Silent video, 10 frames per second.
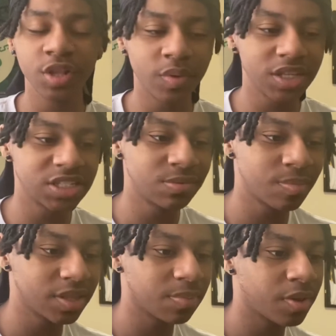want this team to
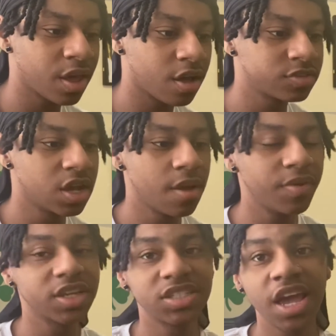make the playoffs,
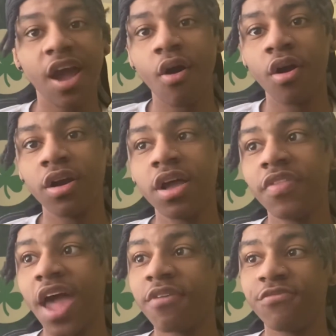because they
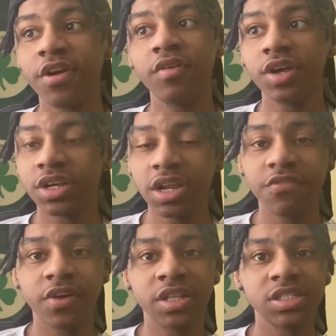have very good
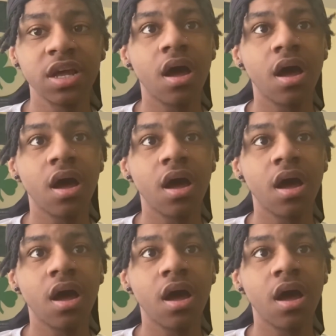defense.